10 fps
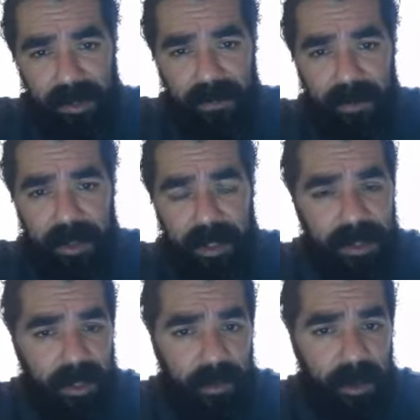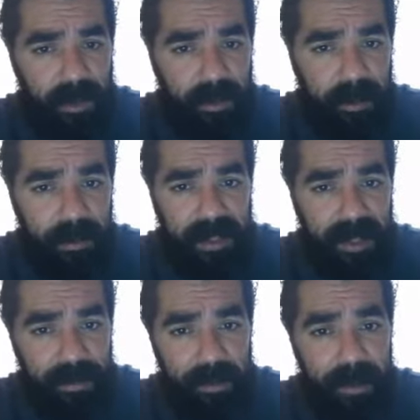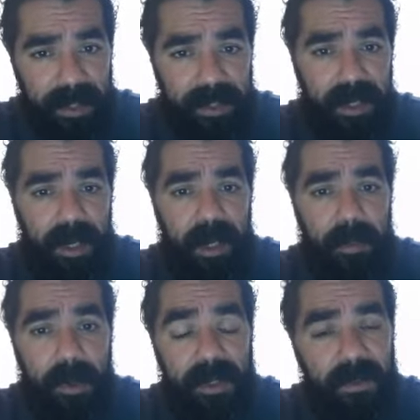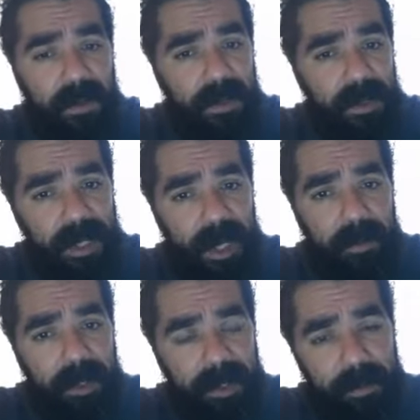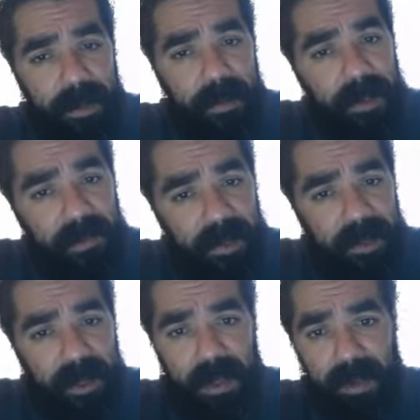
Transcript: on the front end. You're going to work with me because I'm the best person for the job and you're going to pay me a fee.